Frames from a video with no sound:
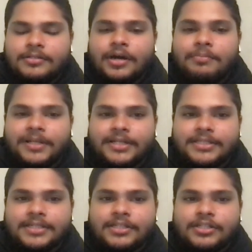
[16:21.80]
top
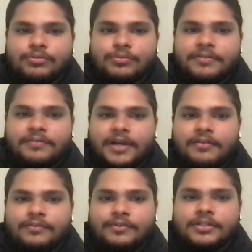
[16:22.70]
players under
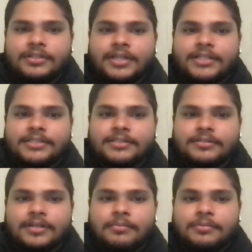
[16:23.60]
25 for next
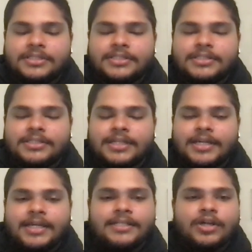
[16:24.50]
couple of seasons.
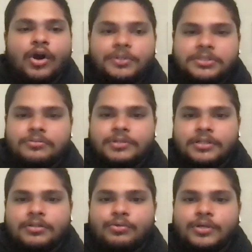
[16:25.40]
It's always Luka.
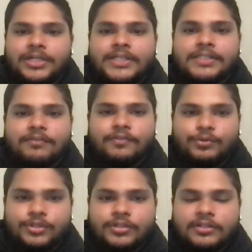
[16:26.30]
Luka is the
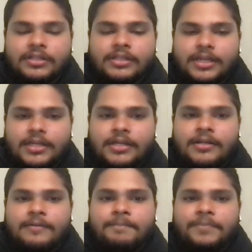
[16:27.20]
future of the league.
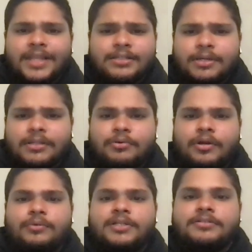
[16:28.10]
That's why
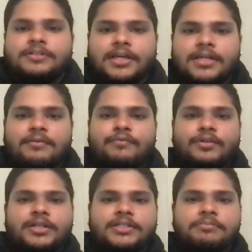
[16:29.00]
LeBron wanted to sign him
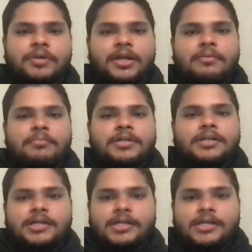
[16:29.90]
for his brand, but